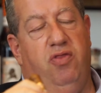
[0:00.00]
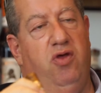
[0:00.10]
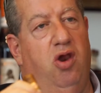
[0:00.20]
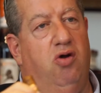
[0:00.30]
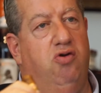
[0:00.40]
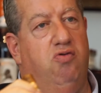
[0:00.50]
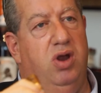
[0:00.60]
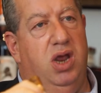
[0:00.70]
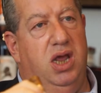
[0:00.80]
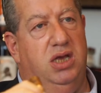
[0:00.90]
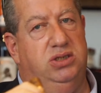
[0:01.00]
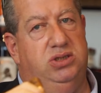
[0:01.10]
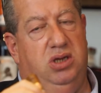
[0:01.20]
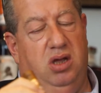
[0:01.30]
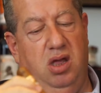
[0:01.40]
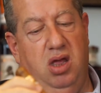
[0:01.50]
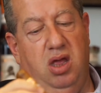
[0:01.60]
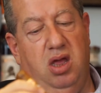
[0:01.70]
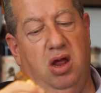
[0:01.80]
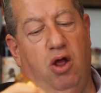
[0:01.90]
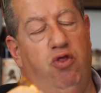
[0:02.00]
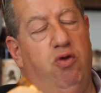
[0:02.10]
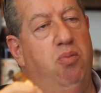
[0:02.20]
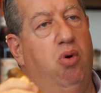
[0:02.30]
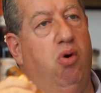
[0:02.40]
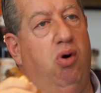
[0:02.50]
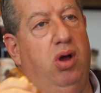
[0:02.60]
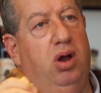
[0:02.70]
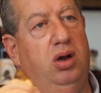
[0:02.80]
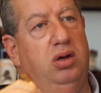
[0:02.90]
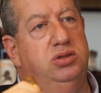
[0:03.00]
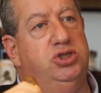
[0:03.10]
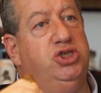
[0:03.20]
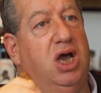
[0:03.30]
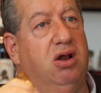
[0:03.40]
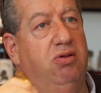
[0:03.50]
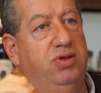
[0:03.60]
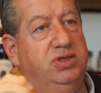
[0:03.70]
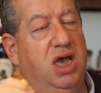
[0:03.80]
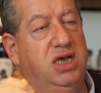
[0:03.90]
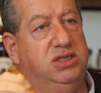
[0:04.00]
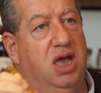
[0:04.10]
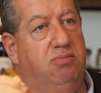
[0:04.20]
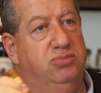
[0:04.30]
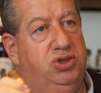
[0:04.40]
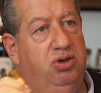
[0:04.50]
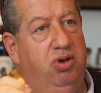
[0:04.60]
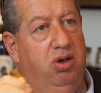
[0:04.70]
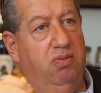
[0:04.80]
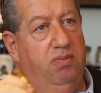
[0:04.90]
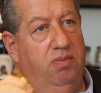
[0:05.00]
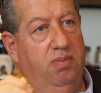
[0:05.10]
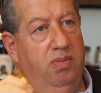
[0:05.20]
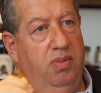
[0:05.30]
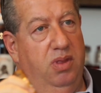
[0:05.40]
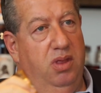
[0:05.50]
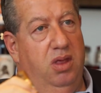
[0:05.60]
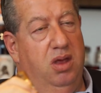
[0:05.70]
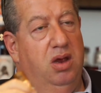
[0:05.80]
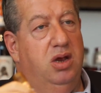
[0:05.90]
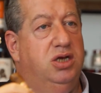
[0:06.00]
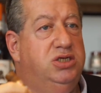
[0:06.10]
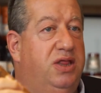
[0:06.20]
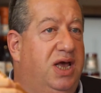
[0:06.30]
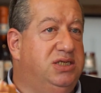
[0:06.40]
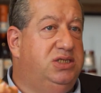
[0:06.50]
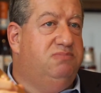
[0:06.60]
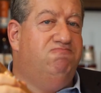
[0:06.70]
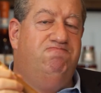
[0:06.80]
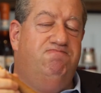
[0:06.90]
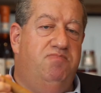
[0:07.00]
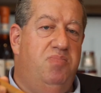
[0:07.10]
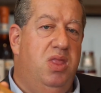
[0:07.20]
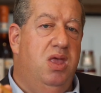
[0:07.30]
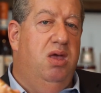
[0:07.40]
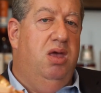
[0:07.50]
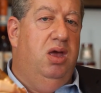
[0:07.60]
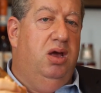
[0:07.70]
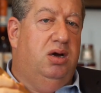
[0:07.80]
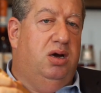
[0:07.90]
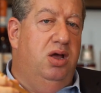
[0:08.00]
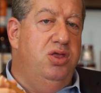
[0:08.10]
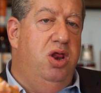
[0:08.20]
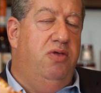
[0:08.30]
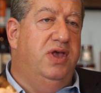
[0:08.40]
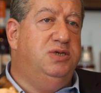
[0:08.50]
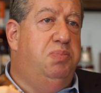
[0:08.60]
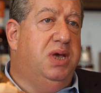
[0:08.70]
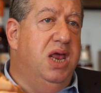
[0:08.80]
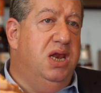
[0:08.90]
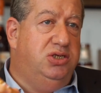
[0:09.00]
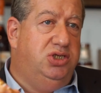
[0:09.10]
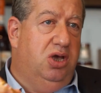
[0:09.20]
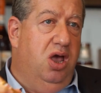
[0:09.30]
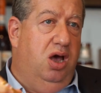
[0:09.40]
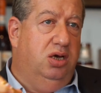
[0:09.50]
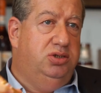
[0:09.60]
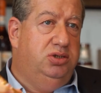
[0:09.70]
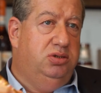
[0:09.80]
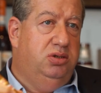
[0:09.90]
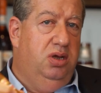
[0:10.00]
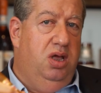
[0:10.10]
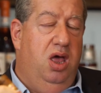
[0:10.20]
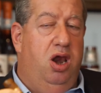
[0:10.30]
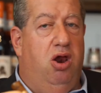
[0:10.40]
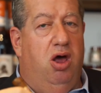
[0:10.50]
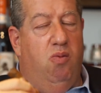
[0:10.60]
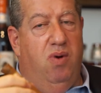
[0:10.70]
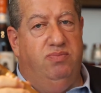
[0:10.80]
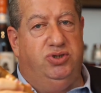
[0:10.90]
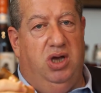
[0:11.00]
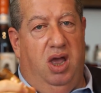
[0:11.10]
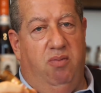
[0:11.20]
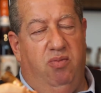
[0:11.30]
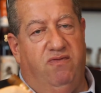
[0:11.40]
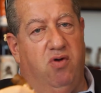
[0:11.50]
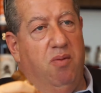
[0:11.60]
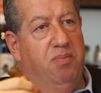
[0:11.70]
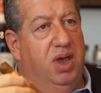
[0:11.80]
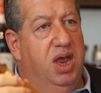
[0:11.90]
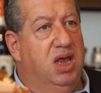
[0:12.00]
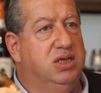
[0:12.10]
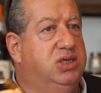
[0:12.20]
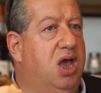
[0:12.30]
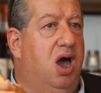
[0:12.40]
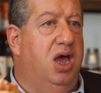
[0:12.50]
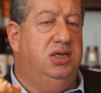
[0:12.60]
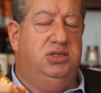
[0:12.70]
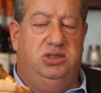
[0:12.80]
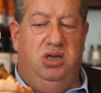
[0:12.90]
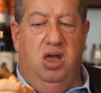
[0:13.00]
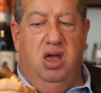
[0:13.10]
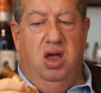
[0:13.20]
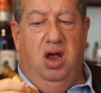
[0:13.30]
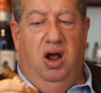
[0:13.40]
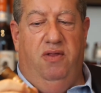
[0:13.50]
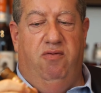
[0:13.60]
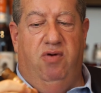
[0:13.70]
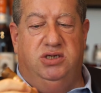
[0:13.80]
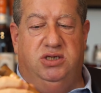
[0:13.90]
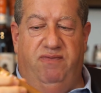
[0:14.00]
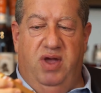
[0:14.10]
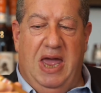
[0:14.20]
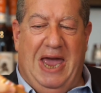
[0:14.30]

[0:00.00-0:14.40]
The longer it is, the more subtle the taste comes to you. So that's, you know, there's beginner's cigars. And on our website, we've got beginner's guides and the rest of it.